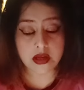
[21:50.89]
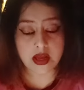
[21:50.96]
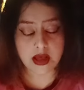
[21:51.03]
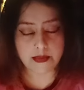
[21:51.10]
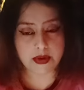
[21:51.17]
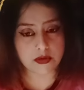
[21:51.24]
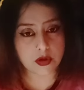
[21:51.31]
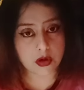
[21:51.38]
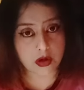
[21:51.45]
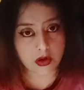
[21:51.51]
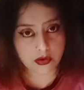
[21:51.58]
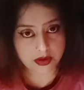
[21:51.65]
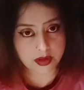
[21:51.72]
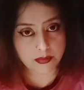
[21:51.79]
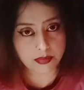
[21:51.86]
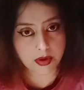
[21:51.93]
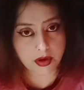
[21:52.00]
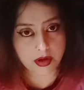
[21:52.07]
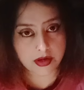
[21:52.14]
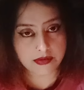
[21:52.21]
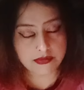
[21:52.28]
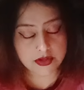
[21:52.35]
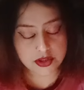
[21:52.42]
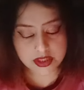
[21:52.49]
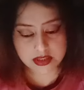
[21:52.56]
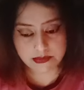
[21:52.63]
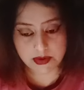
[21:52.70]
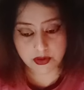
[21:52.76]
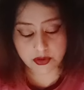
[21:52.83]
about the clogging part, which is
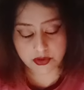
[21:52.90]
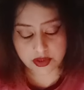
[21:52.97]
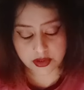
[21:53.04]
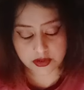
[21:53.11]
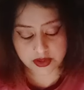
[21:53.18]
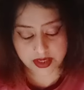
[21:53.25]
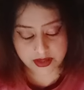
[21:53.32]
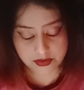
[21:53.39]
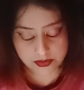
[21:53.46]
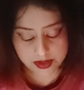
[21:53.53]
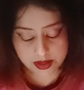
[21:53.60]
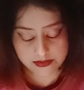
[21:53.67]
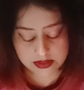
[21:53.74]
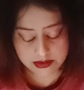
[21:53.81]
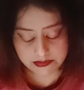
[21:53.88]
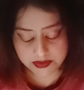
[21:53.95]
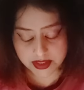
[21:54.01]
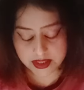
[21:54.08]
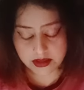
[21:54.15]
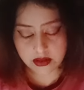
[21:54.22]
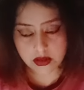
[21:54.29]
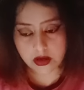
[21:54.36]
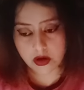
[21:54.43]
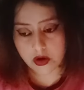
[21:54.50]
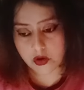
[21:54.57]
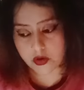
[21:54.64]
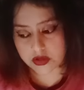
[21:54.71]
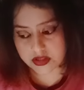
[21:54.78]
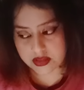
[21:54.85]
about you need to get rid of something
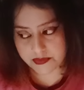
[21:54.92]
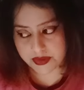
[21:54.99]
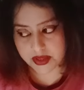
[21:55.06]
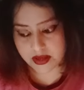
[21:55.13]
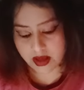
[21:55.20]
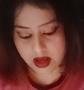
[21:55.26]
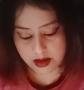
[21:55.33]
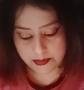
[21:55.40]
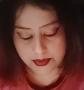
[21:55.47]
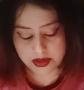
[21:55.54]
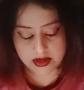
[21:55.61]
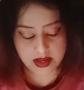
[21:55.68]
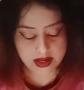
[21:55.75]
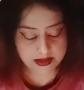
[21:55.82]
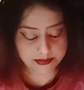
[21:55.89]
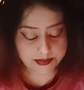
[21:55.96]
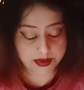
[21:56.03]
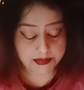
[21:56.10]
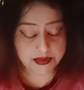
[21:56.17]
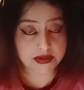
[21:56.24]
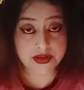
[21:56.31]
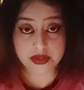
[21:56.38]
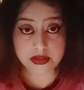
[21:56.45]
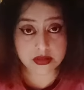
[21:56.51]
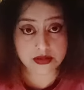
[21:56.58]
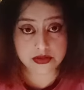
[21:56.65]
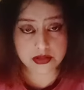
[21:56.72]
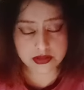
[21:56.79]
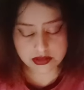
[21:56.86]
or something happened and maybe
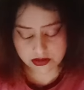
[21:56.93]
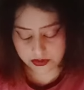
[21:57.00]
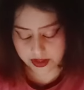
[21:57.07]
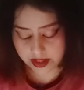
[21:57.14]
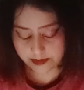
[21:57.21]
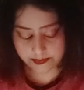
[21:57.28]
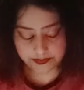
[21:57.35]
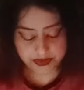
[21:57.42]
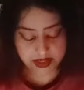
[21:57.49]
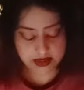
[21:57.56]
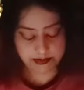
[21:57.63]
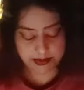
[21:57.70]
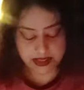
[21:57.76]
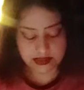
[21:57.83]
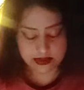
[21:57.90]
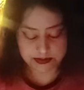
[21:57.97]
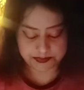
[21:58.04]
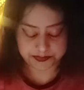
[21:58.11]
resurgence, okay? It depends.